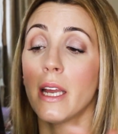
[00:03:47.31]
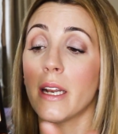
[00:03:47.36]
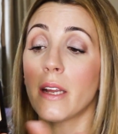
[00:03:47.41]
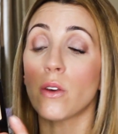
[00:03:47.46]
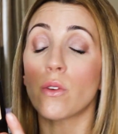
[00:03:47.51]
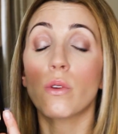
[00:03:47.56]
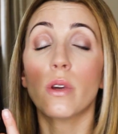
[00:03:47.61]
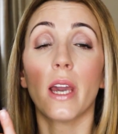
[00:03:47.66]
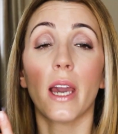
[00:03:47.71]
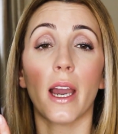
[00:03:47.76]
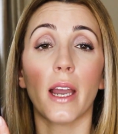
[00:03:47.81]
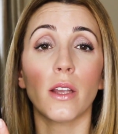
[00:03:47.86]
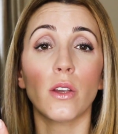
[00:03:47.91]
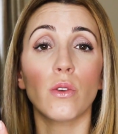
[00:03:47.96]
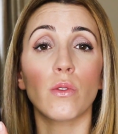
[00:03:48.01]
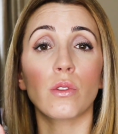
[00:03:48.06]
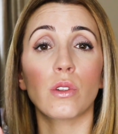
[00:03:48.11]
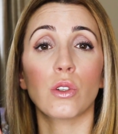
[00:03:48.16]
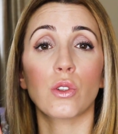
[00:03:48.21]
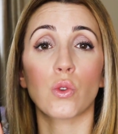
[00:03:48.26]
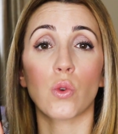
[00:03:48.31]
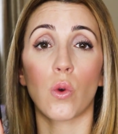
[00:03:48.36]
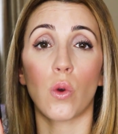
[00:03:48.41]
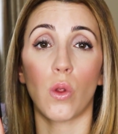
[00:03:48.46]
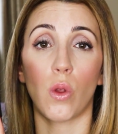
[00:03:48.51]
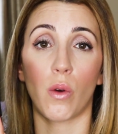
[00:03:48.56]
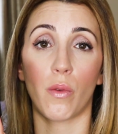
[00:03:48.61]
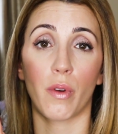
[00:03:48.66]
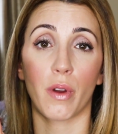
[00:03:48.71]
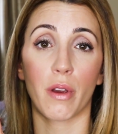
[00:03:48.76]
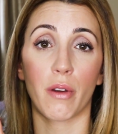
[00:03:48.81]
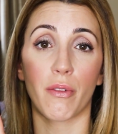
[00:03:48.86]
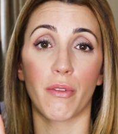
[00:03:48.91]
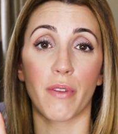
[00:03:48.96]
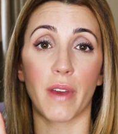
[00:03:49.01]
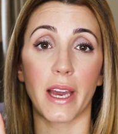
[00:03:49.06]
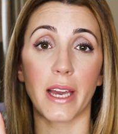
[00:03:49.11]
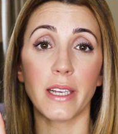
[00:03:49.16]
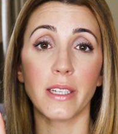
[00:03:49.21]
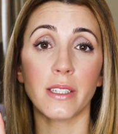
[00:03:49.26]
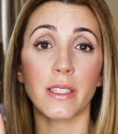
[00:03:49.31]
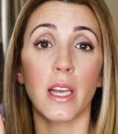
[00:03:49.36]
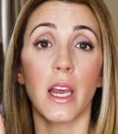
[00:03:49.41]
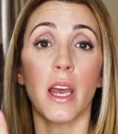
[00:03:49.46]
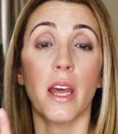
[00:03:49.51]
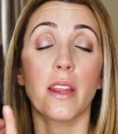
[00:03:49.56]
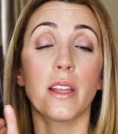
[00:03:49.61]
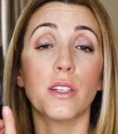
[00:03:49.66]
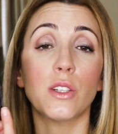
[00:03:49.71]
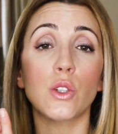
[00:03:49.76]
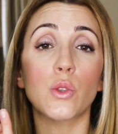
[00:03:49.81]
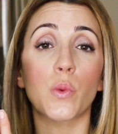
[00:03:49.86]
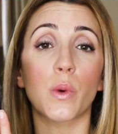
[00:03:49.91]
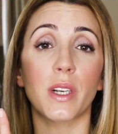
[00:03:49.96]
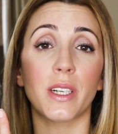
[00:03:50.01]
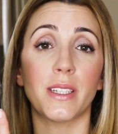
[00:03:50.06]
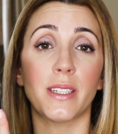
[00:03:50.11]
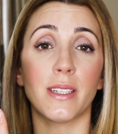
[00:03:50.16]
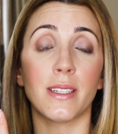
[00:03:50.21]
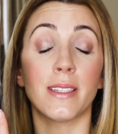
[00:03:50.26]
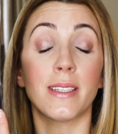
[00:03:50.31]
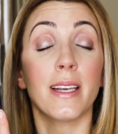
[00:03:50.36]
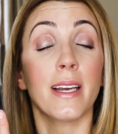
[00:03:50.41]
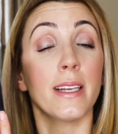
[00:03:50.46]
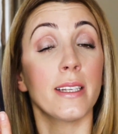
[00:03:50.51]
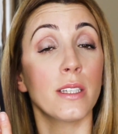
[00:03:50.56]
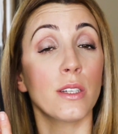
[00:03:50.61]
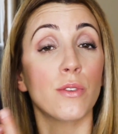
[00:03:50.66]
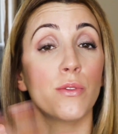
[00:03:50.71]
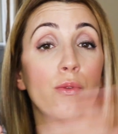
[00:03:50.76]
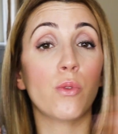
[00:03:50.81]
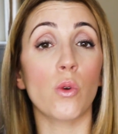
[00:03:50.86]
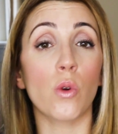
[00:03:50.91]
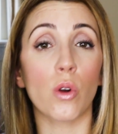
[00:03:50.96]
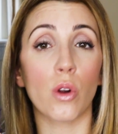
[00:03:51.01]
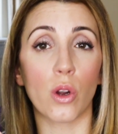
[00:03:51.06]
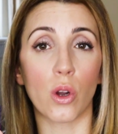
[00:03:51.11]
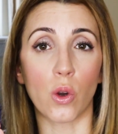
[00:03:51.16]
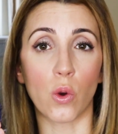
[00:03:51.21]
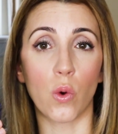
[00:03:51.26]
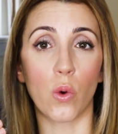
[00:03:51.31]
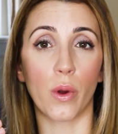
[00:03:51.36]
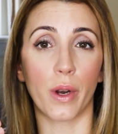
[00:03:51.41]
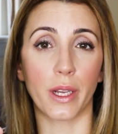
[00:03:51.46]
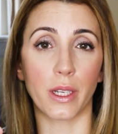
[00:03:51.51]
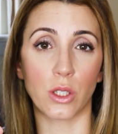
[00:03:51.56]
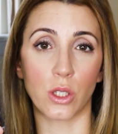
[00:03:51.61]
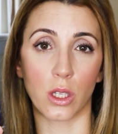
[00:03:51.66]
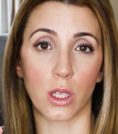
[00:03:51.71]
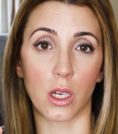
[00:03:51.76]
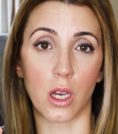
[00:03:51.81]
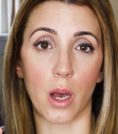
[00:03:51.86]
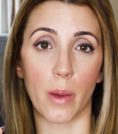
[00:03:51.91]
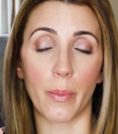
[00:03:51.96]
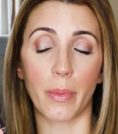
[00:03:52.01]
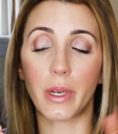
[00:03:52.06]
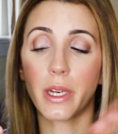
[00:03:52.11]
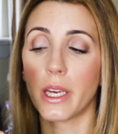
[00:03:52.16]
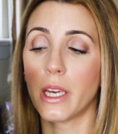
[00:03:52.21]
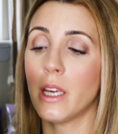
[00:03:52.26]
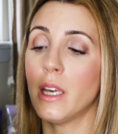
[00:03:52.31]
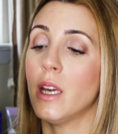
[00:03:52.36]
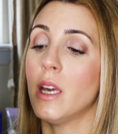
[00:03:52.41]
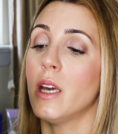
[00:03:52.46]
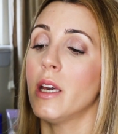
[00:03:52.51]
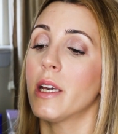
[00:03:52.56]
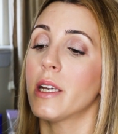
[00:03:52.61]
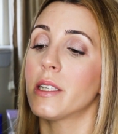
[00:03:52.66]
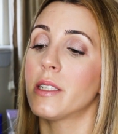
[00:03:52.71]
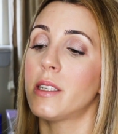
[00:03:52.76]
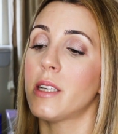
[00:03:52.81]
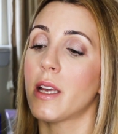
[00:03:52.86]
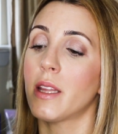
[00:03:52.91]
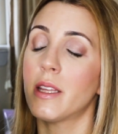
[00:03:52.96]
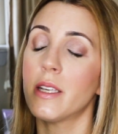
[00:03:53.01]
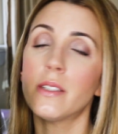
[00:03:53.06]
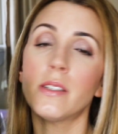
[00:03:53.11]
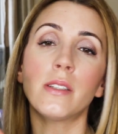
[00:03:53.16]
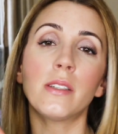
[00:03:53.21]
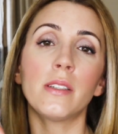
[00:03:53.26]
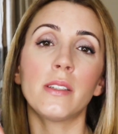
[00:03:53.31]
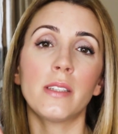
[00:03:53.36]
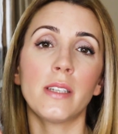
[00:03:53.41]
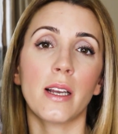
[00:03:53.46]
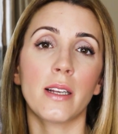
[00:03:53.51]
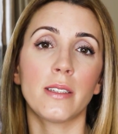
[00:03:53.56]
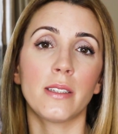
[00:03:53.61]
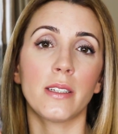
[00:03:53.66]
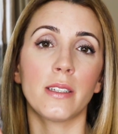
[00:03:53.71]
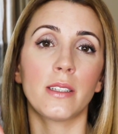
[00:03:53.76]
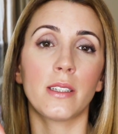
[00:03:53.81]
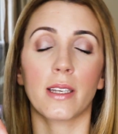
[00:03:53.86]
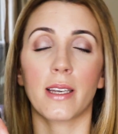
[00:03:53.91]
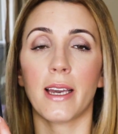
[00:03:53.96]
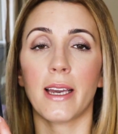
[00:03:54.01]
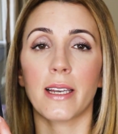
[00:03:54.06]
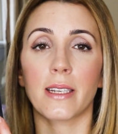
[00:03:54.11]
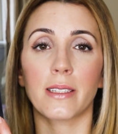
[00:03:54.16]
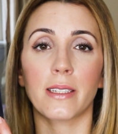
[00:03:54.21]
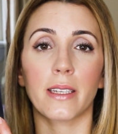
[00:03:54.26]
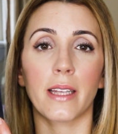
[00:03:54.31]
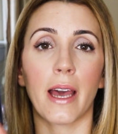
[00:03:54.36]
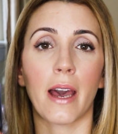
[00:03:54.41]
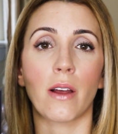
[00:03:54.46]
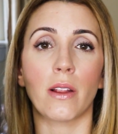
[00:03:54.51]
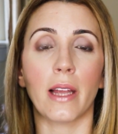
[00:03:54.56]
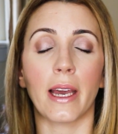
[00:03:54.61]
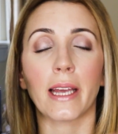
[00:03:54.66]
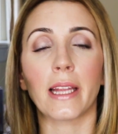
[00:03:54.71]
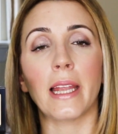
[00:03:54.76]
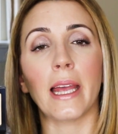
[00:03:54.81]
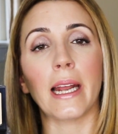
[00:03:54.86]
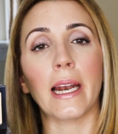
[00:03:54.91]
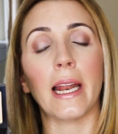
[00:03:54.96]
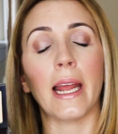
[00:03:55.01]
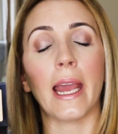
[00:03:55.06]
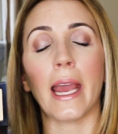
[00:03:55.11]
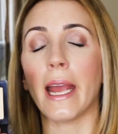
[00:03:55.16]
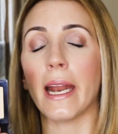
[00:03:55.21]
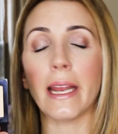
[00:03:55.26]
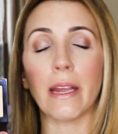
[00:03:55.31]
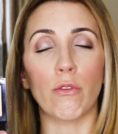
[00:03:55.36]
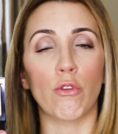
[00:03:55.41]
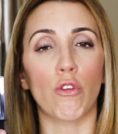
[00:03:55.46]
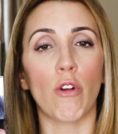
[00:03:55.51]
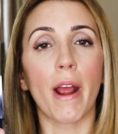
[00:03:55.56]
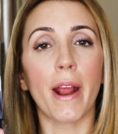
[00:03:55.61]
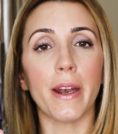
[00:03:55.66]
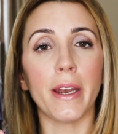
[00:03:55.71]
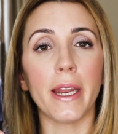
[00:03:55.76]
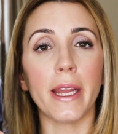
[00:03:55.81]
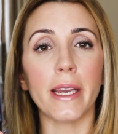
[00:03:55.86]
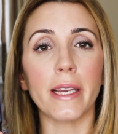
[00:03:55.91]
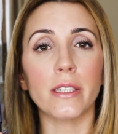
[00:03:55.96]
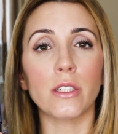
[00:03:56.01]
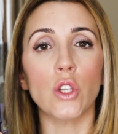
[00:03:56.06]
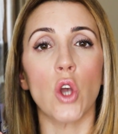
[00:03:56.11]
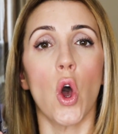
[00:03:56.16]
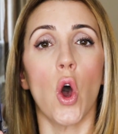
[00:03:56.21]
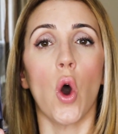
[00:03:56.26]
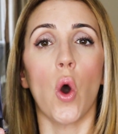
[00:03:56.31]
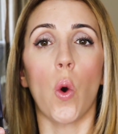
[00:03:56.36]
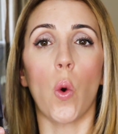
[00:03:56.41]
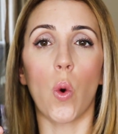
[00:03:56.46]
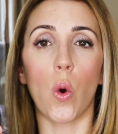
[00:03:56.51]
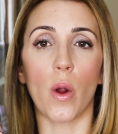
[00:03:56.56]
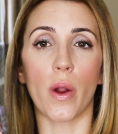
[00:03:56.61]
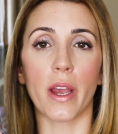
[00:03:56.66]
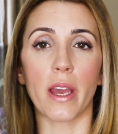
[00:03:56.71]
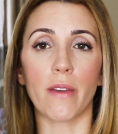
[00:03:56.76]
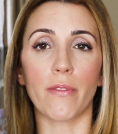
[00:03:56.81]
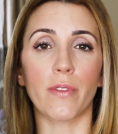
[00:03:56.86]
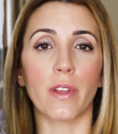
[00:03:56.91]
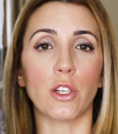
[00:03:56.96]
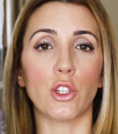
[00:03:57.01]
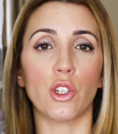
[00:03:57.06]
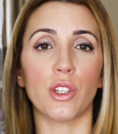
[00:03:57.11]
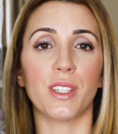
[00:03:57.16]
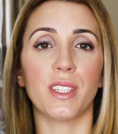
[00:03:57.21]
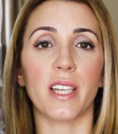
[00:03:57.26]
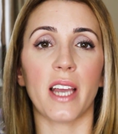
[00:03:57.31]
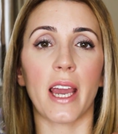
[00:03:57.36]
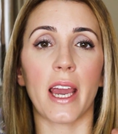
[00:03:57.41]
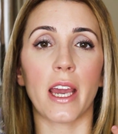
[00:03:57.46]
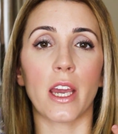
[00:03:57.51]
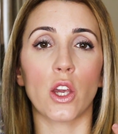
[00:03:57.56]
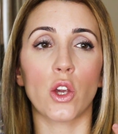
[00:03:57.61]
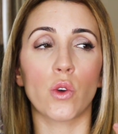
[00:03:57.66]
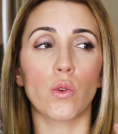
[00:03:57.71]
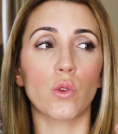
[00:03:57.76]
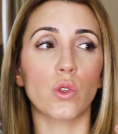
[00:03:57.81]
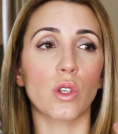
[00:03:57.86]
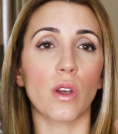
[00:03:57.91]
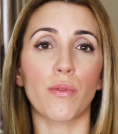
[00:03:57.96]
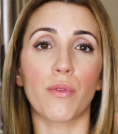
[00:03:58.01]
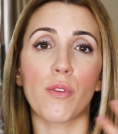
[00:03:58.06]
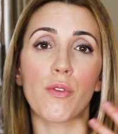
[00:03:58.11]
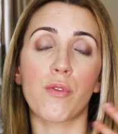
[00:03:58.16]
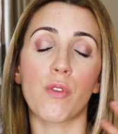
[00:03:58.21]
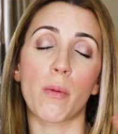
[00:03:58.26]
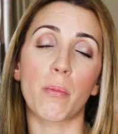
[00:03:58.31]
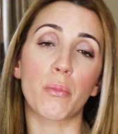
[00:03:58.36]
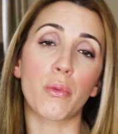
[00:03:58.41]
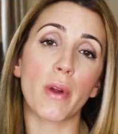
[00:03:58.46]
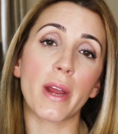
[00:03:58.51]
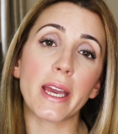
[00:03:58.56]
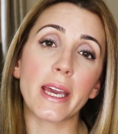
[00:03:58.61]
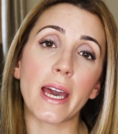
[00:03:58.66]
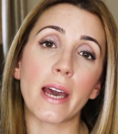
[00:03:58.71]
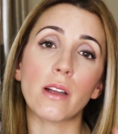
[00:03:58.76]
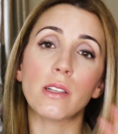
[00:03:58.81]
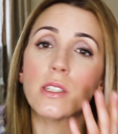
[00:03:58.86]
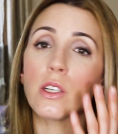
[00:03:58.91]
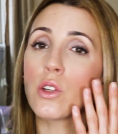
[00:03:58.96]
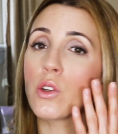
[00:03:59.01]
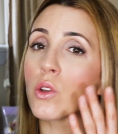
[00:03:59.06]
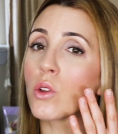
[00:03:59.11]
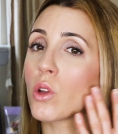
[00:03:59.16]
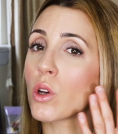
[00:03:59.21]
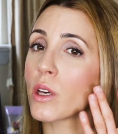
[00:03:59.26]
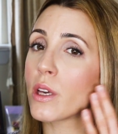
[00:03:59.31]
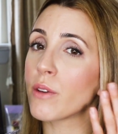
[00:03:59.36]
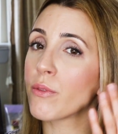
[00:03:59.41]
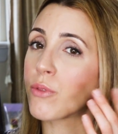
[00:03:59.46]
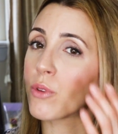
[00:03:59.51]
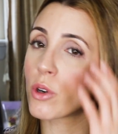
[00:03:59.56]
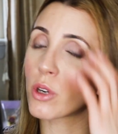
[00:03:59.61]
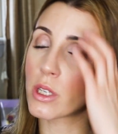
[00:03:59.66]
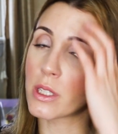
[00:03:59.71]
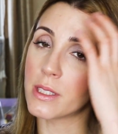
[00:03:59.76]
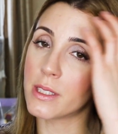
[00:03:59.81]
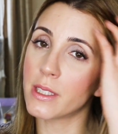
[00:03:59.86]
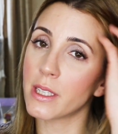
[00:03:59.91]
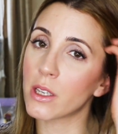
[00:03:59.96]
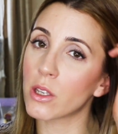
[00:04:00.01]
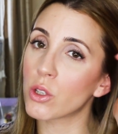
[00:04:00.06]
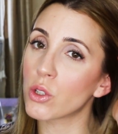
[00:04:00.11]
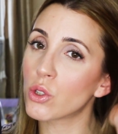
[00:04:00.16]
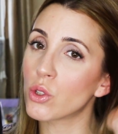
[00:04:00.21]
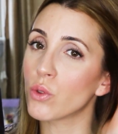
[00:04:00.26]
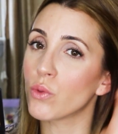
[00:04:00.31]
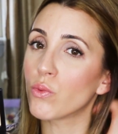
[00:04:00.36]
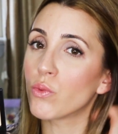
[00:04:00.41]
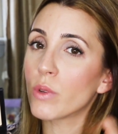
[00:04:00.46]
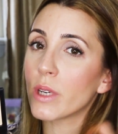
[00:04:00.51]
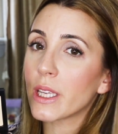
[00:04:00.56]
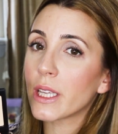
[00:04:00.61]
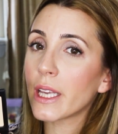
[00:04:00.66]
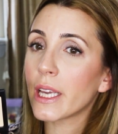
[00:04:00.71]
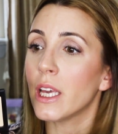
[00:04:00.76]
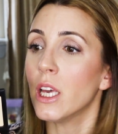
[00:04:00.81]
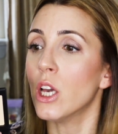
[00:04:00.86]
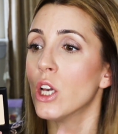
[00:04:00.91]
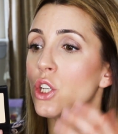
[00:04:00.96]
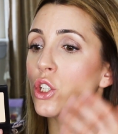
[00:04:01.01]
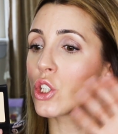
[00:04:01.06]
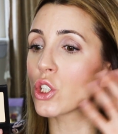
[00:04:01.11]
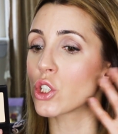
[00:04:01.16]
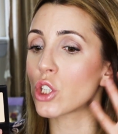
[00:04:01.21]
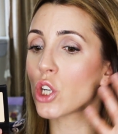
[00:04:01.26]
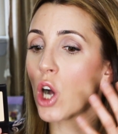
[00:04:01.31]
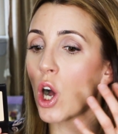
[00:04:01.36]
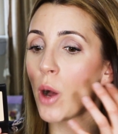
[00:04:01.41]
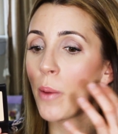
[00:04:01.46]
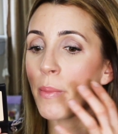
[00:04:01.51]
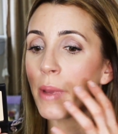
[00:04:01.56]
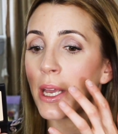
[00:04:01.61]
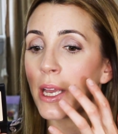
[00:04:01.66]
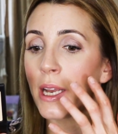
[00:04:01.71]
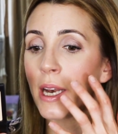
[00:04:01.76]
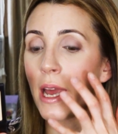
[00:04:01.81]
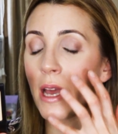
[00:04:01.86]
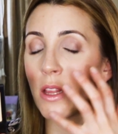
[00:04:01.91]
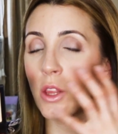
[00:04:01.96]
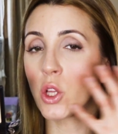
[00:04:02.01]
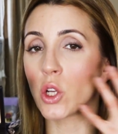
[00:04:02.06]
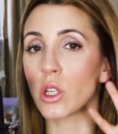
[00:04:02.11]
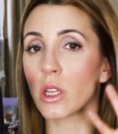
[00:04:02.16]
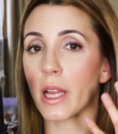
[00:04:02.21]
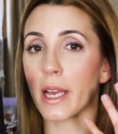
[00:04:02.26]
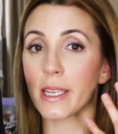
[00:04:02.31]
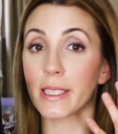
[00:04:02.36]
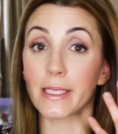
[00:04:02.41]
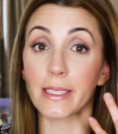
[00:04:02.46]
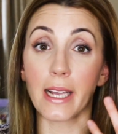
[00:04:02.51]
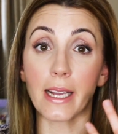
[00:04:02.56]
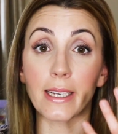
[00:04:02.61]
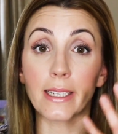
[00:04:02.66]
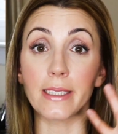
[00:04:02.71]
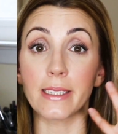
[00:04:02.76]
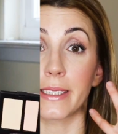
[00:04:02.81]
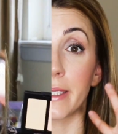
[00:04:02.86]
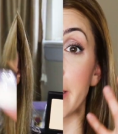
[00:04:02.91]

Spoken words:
Now you can use this all over your face. This is what it's intended for according to the company, is that this is intended to cancel out like any redness, or if, let's just say, you suffer from breakouts and you're looking for a concealer to really just come in and look like second